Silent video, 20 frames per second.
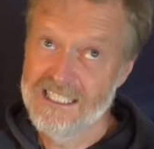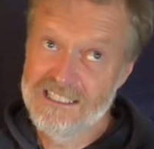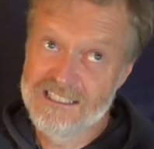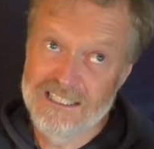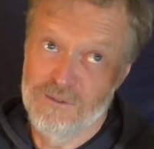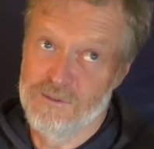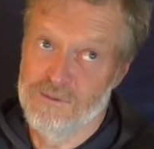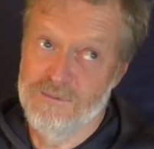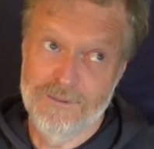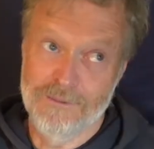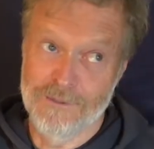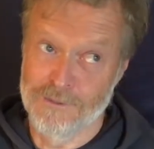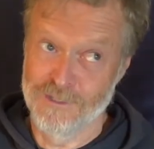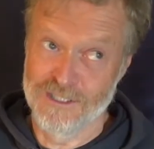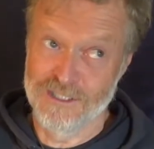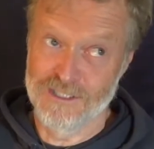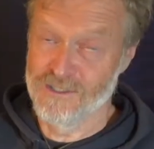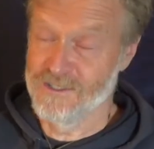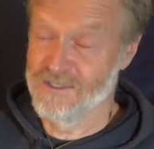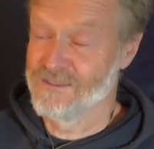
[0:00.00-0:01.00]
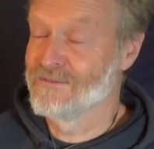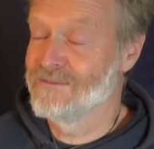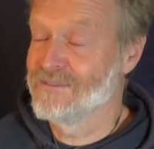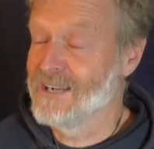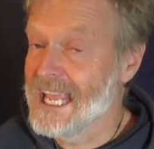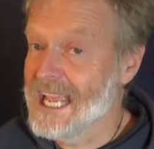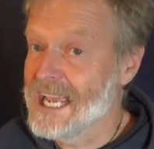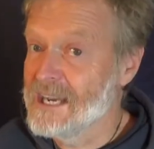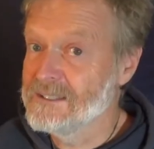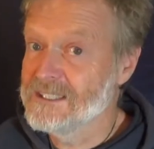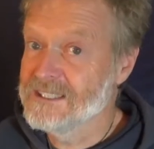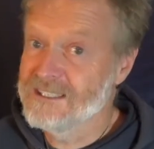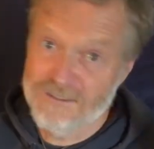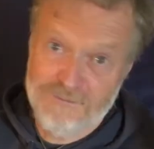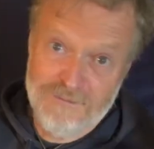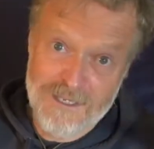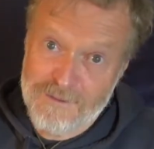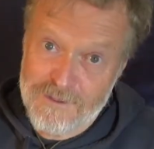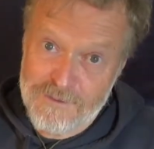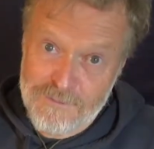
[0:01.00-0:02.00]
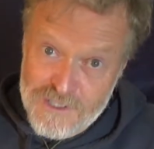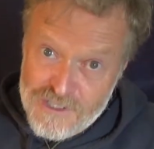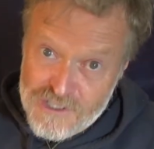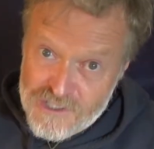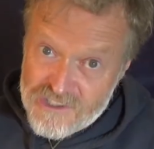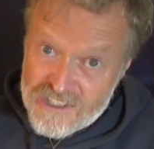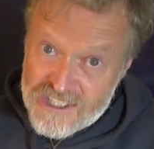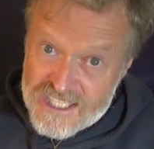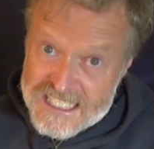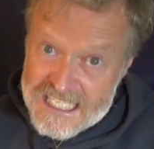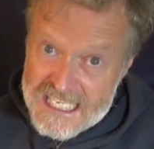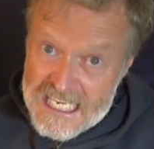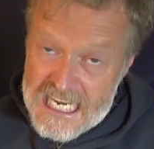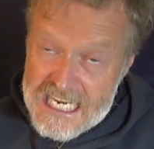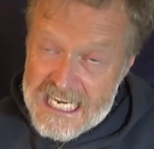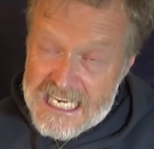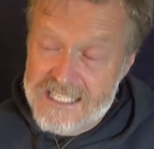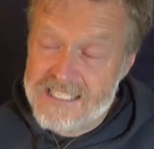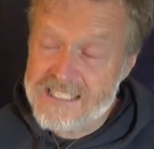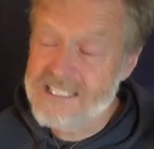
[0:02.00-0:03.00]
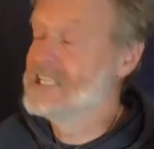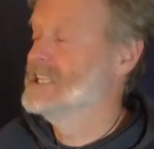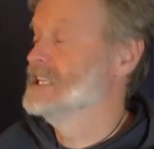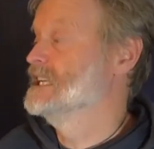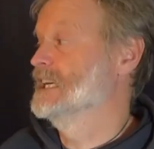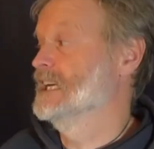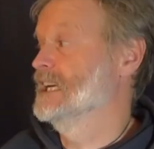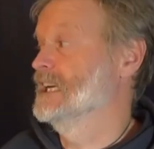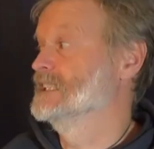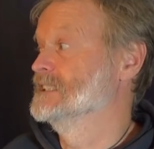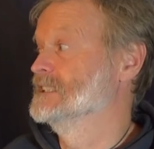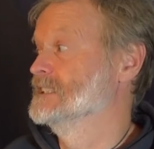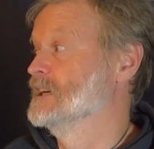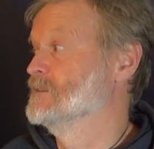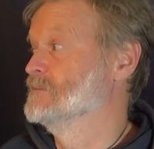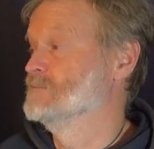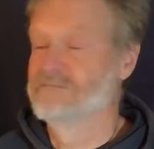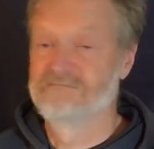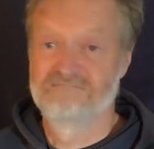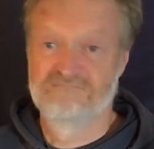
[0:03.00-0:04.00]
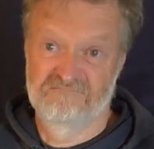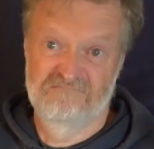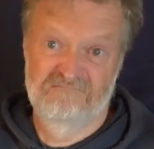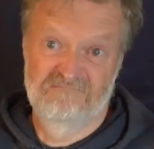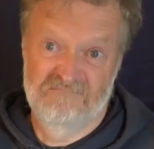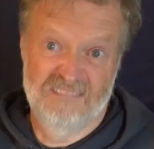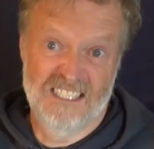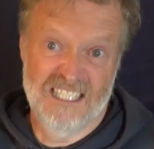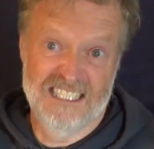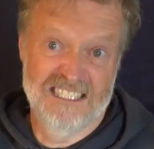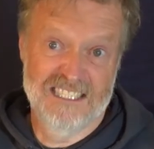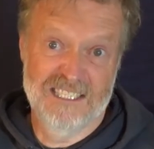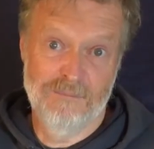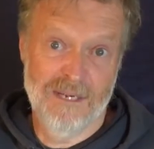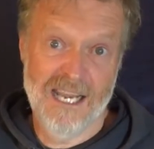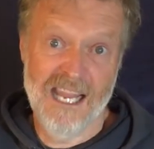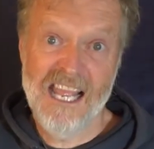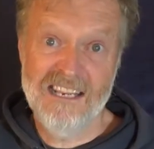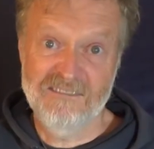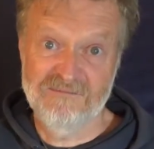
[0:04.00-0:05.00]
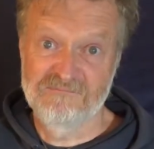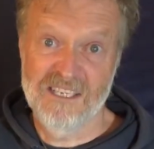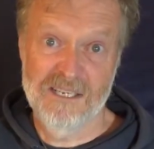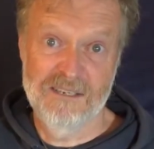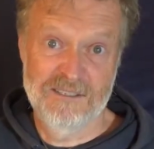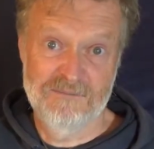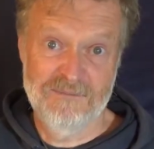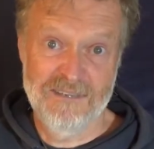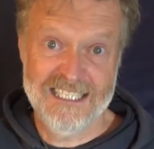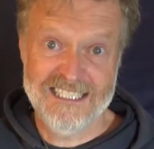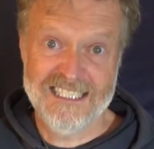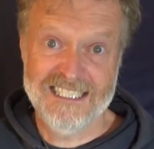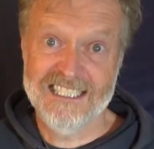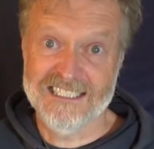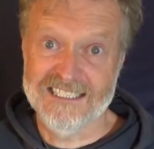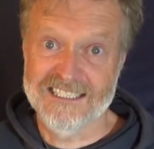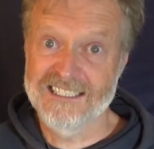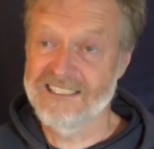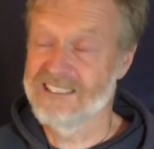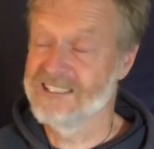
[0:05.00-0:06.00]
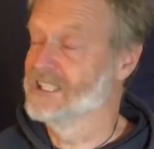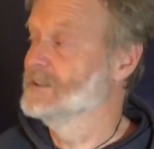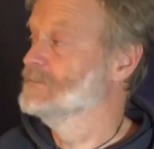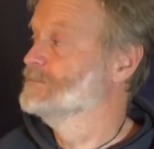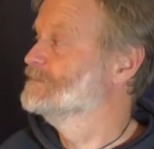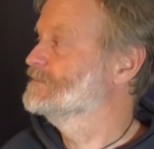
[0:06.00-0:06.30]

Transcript: That will maybe produce flowers, maybe produce seeds, and there's your plant. It makes sense, doesn't it?